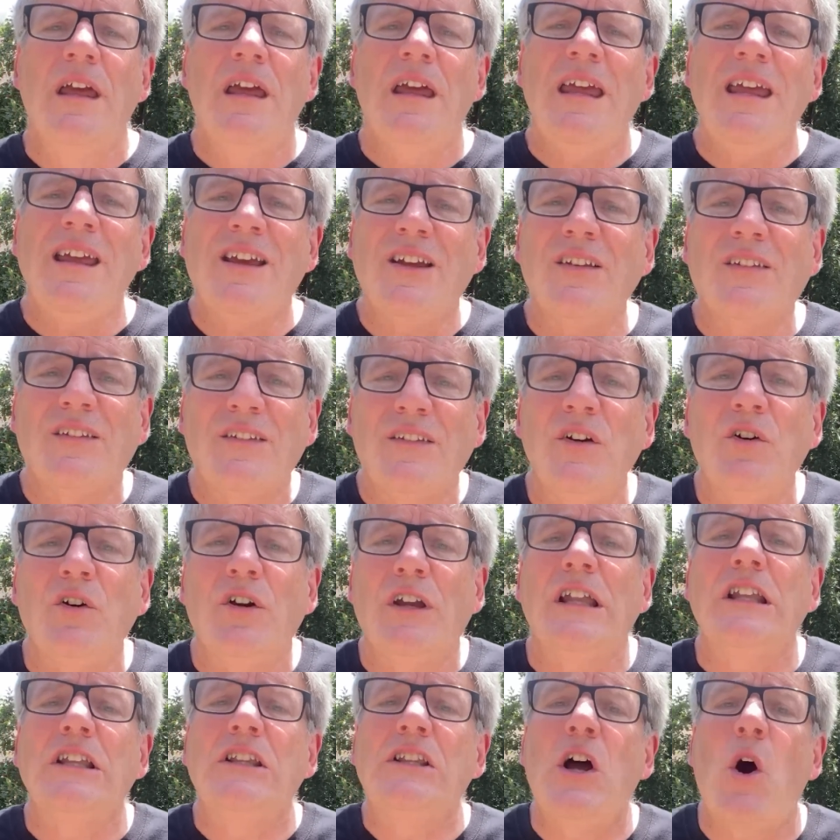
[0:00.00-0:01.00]
he could still
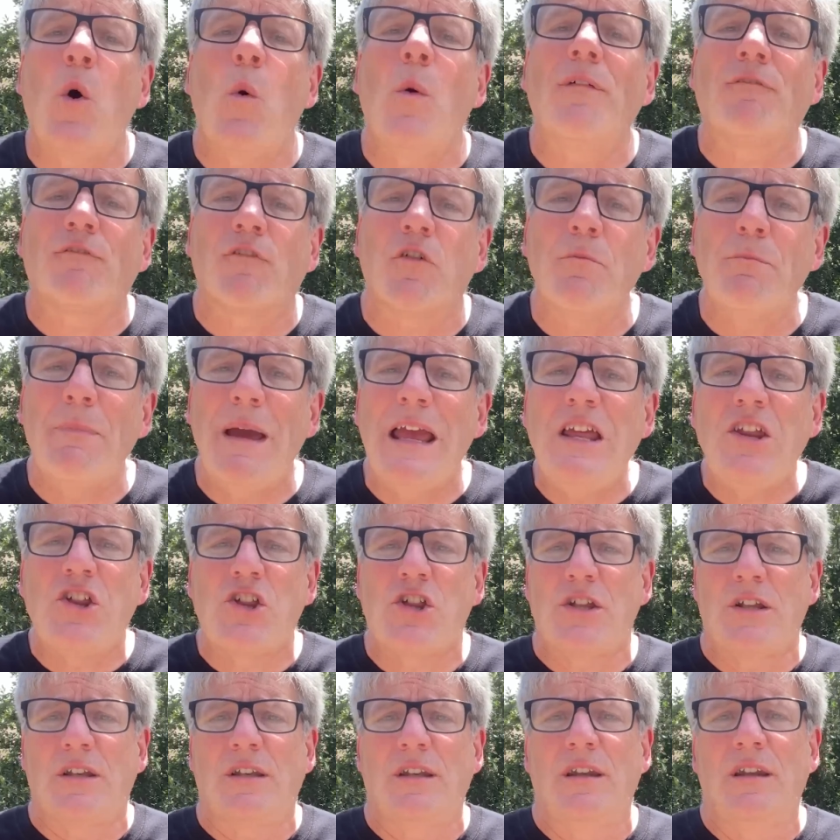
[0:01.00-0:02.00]
get no
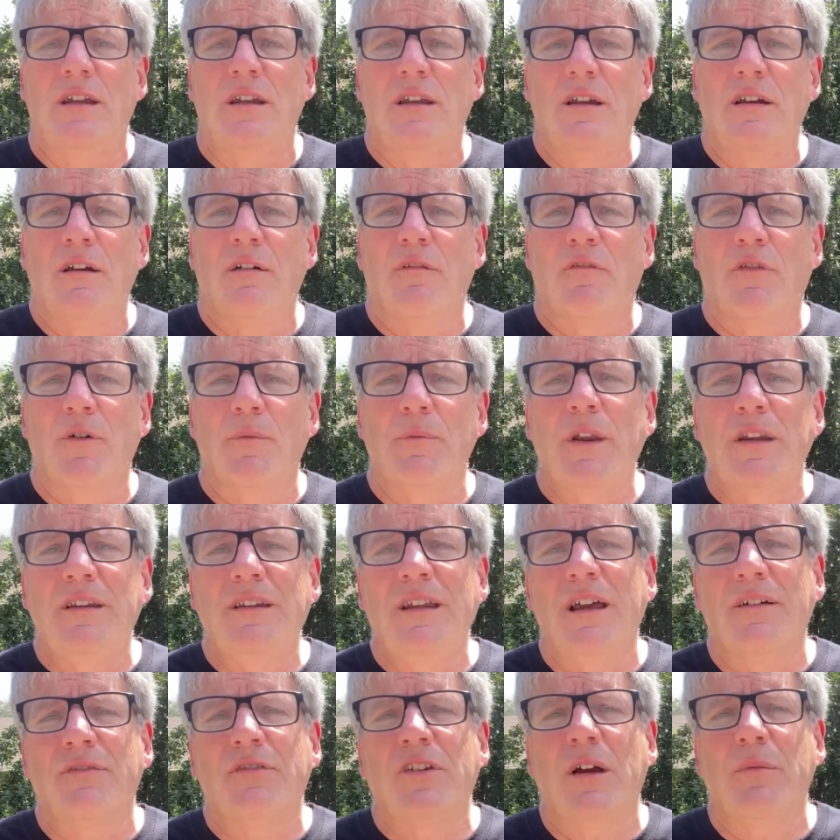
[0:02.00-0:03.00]
information from the
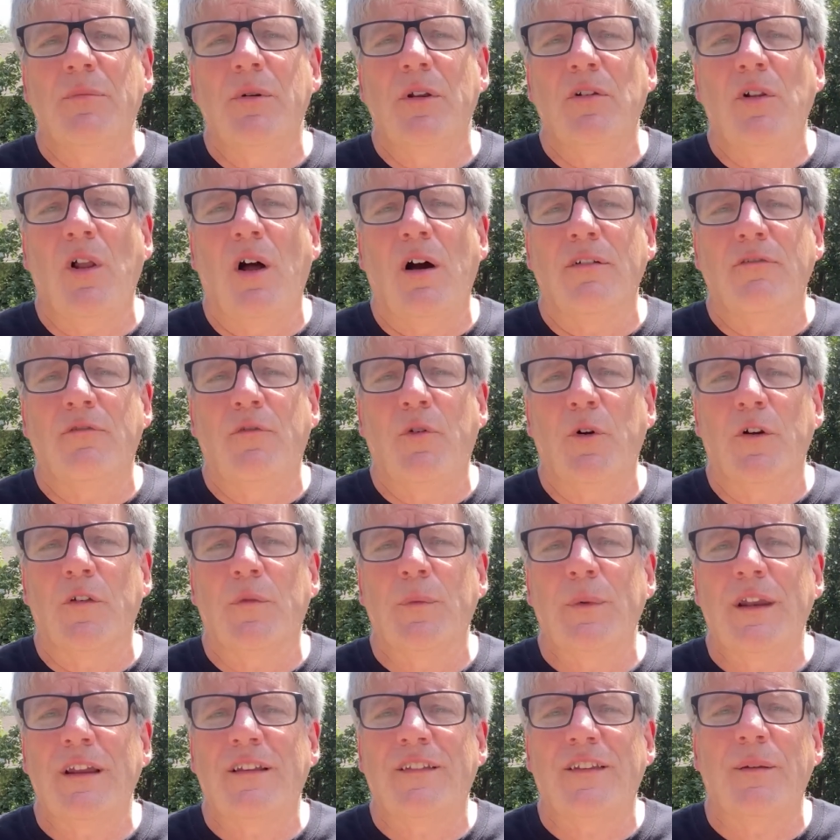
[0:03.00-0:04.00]
DFW law
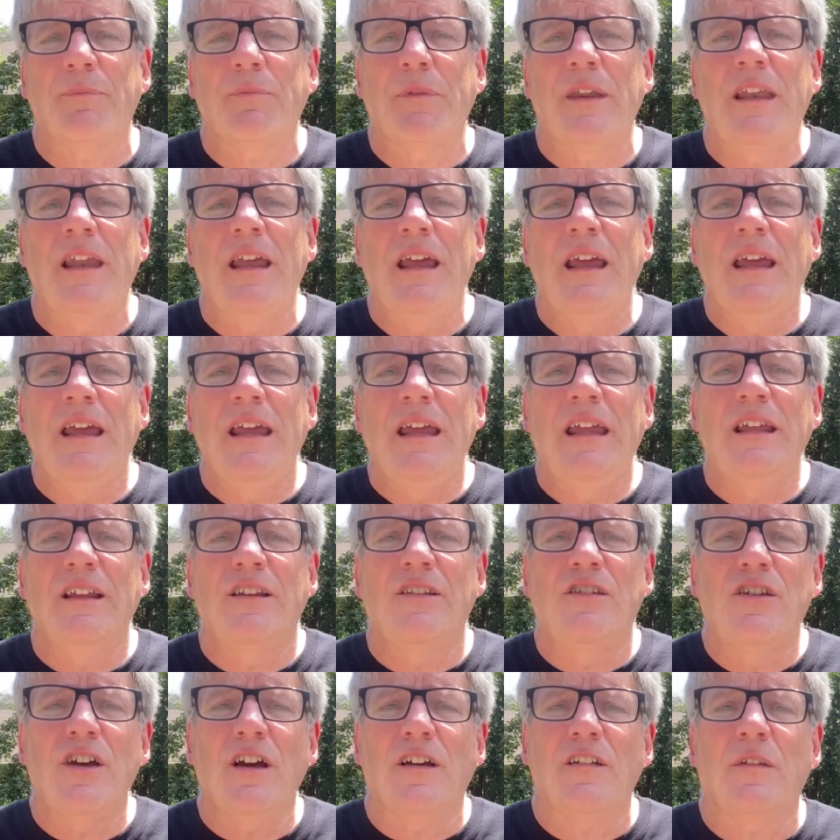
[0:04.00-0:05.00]
enforcement, except that he
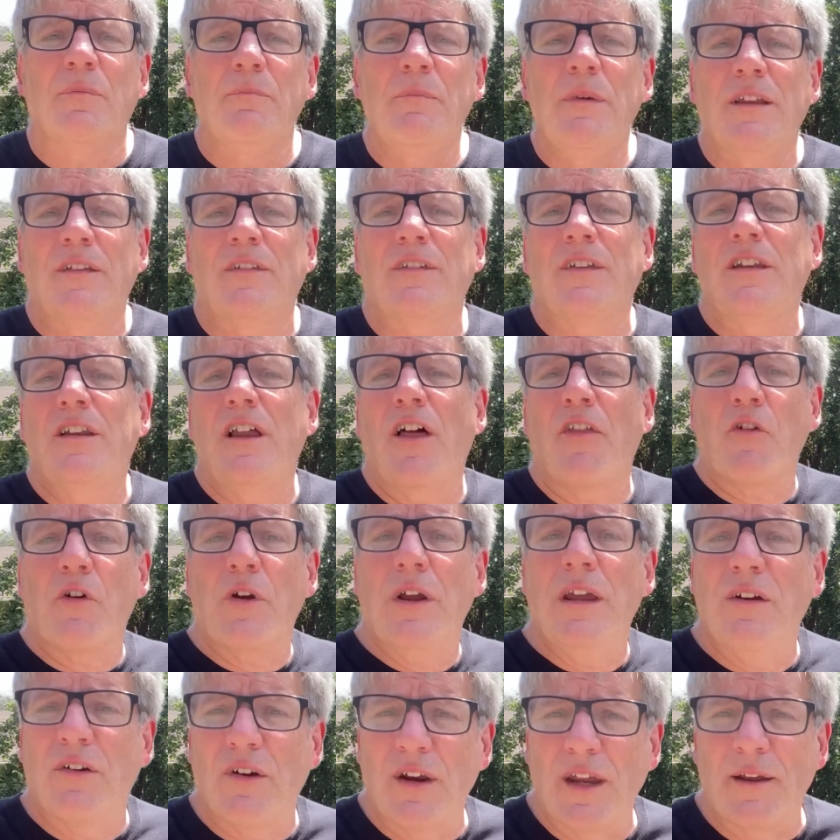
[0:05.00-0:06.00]
had just missed another
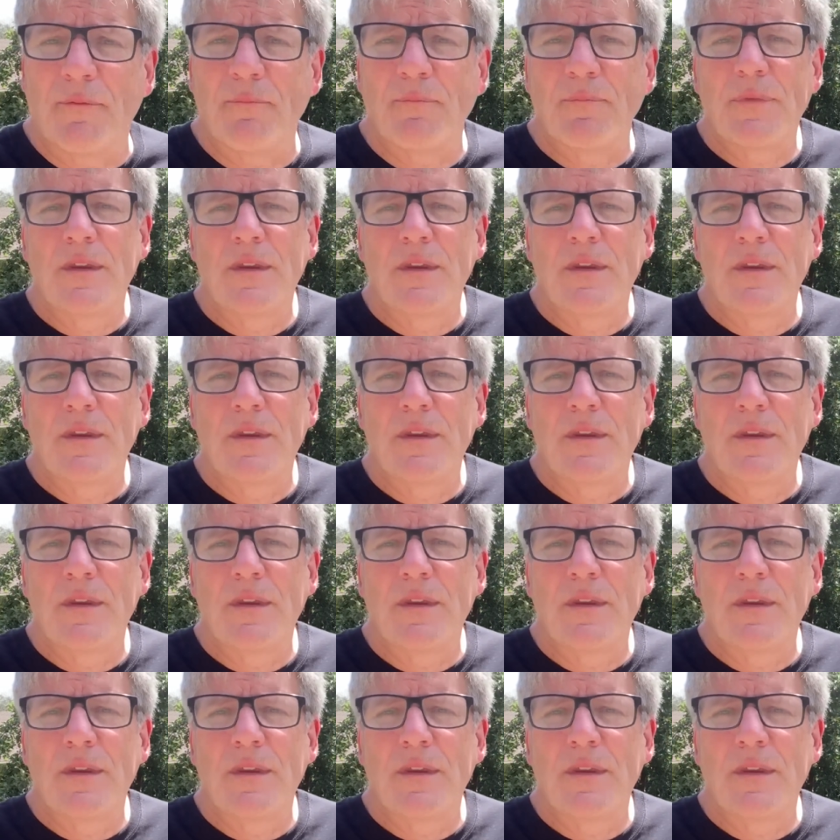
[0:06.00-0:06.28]
hearing.